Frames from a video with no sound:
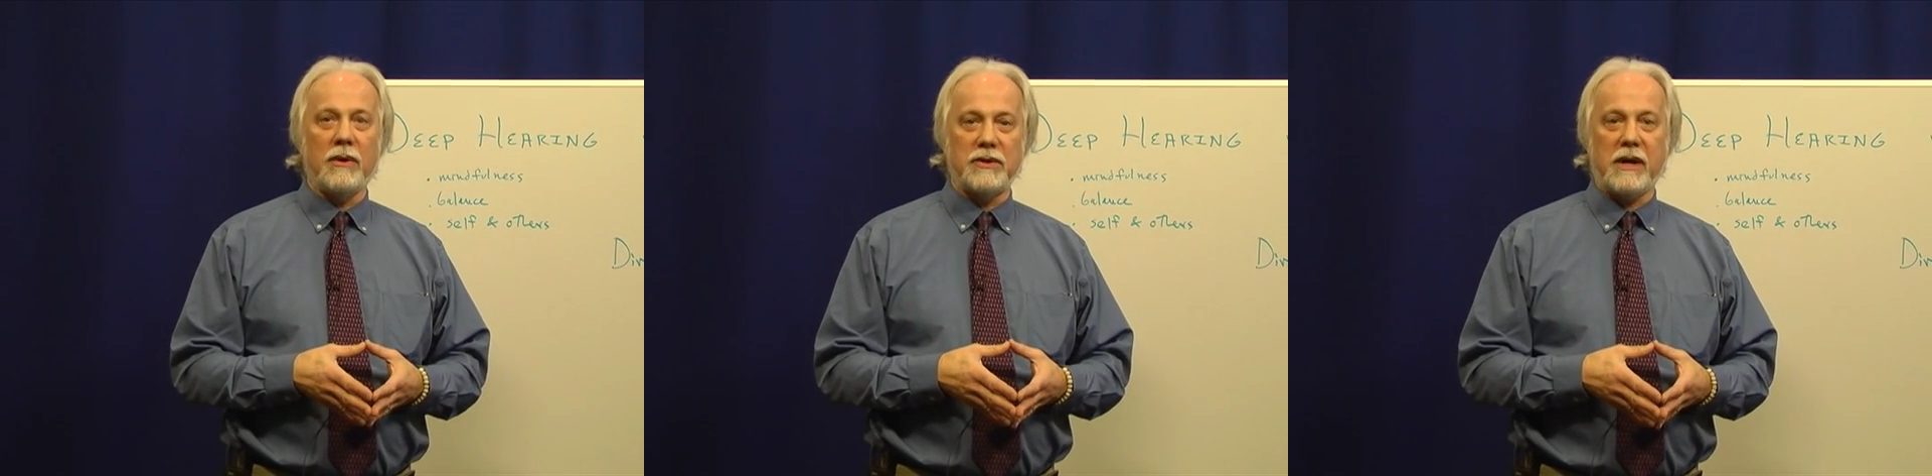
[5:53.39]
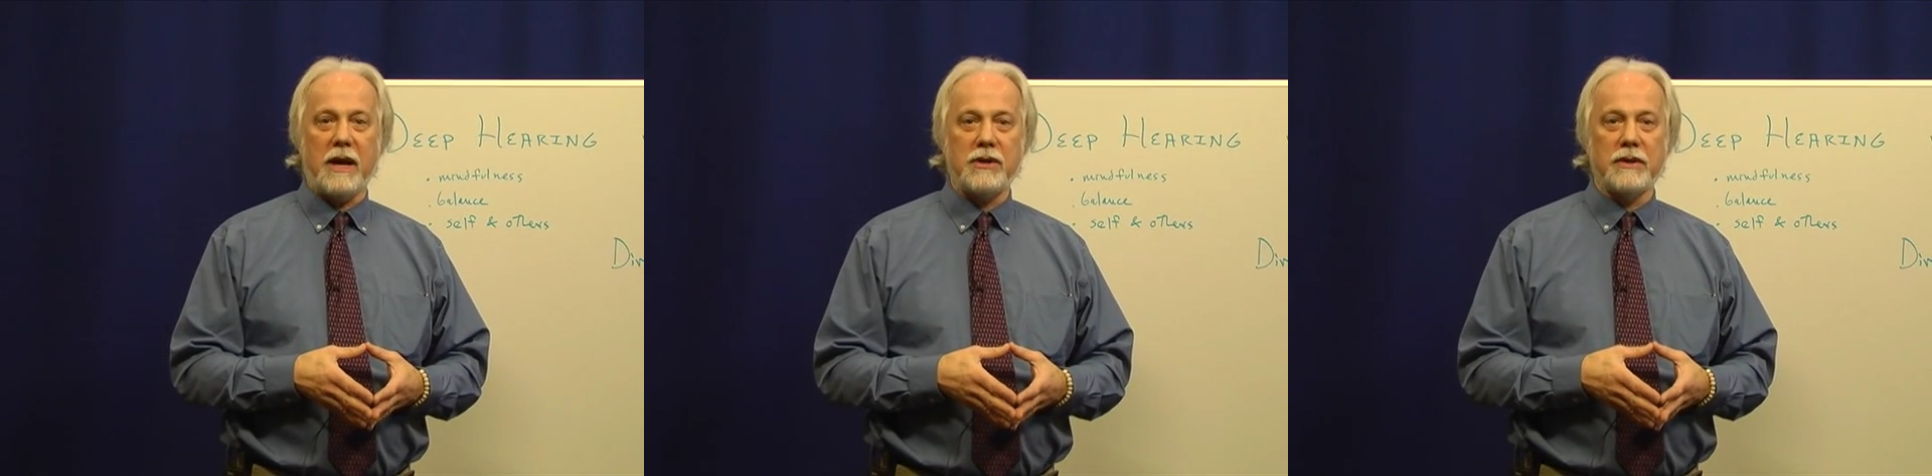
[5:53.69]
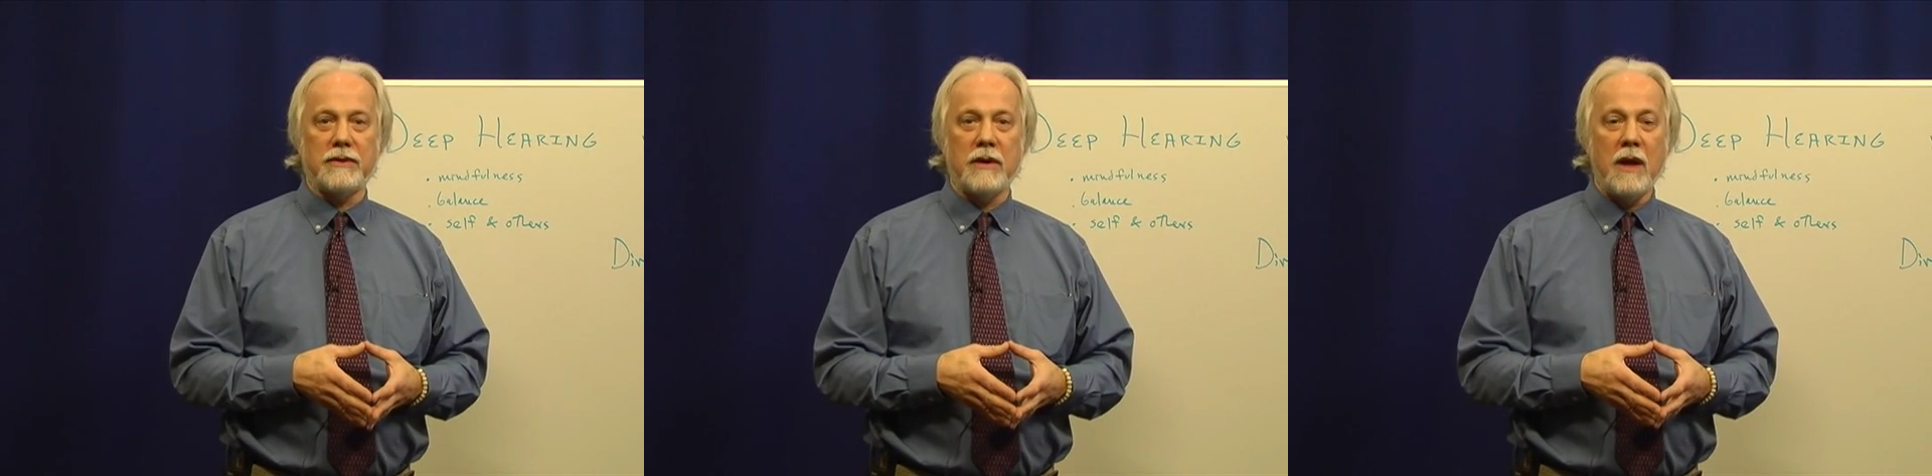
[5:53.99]
most
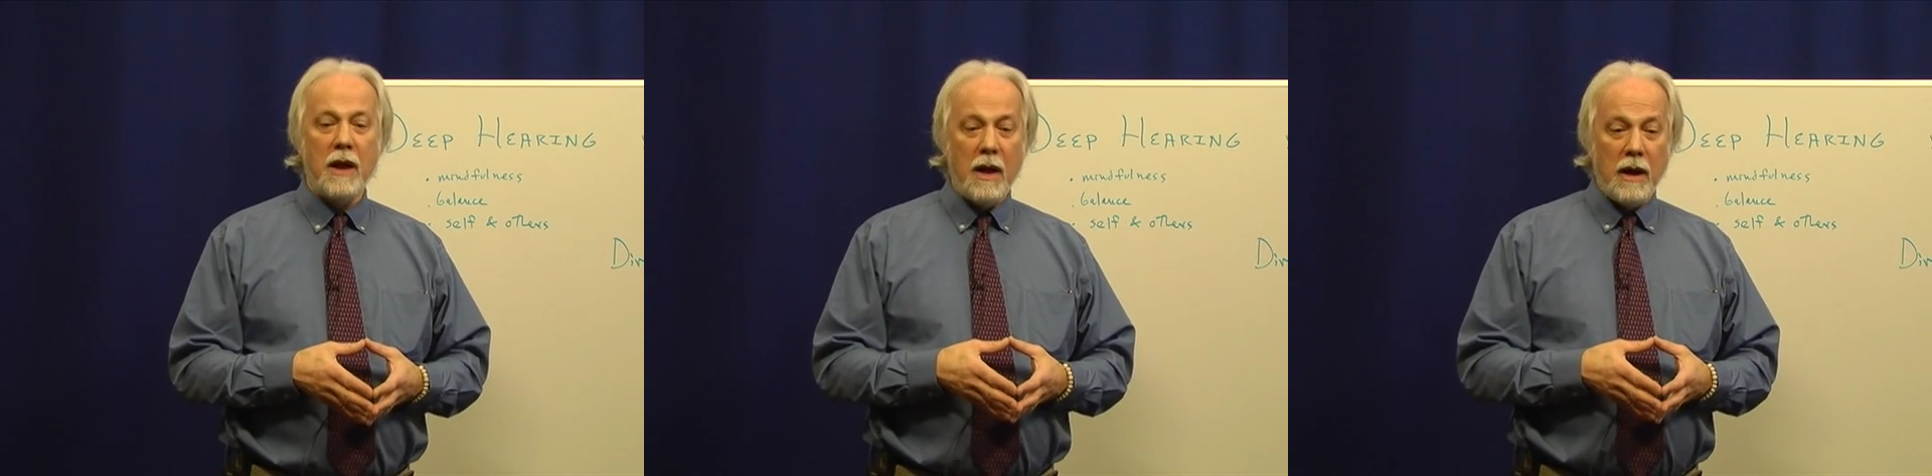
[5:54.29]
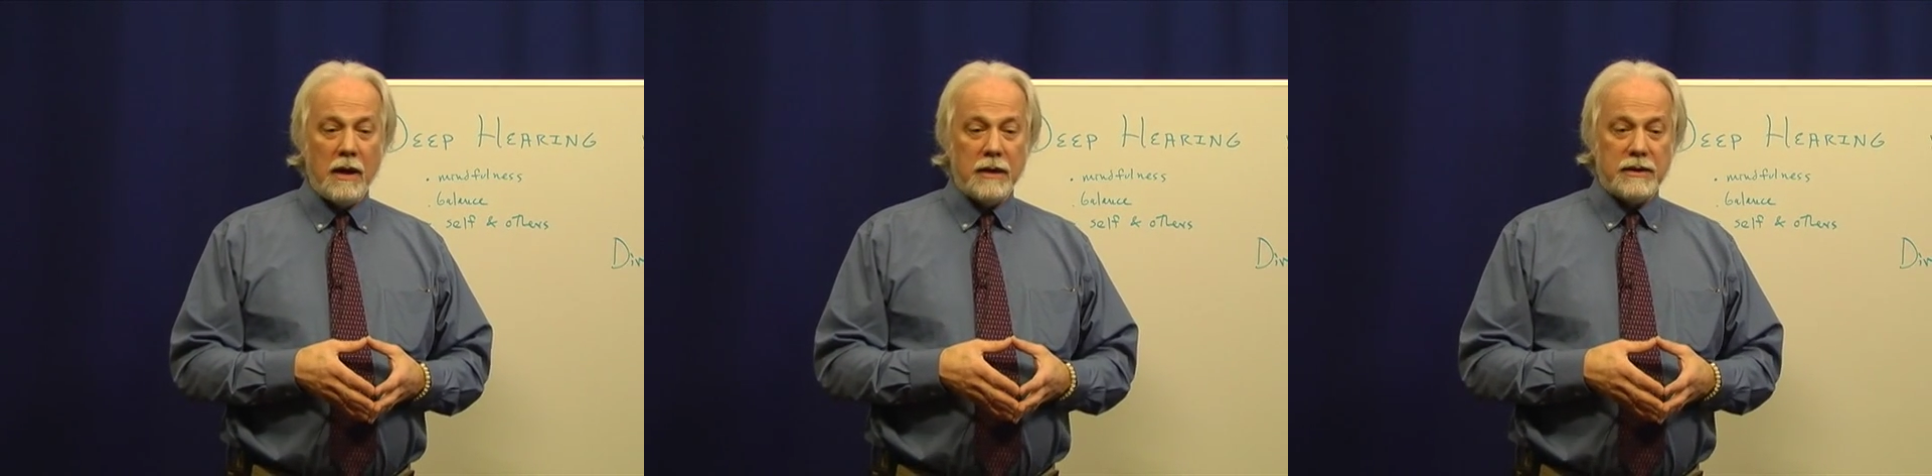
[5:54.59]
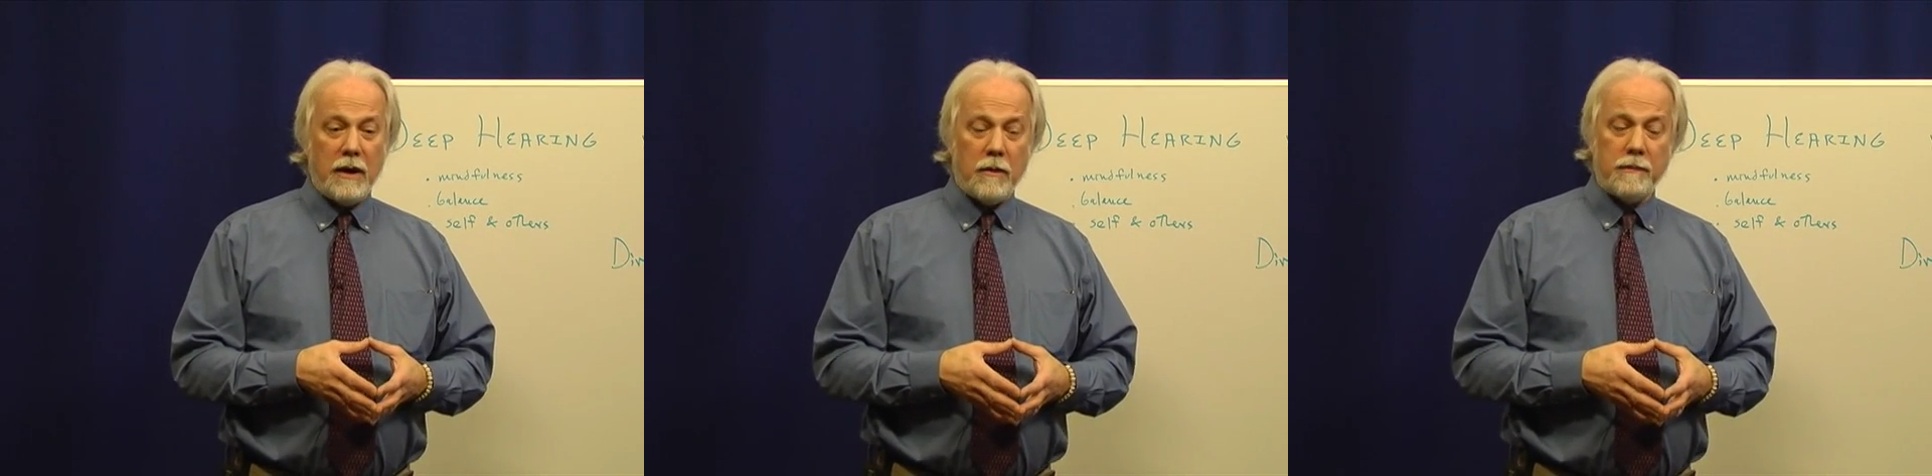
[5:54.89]
occasions.
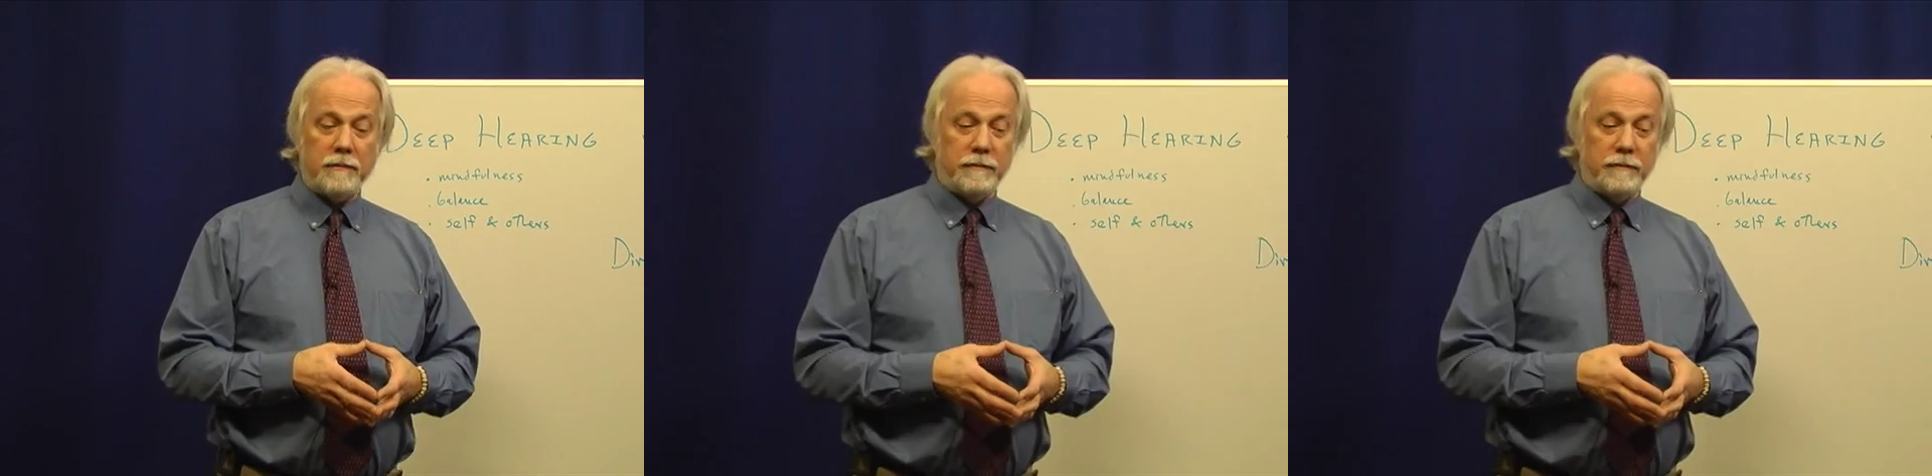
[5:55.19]
So,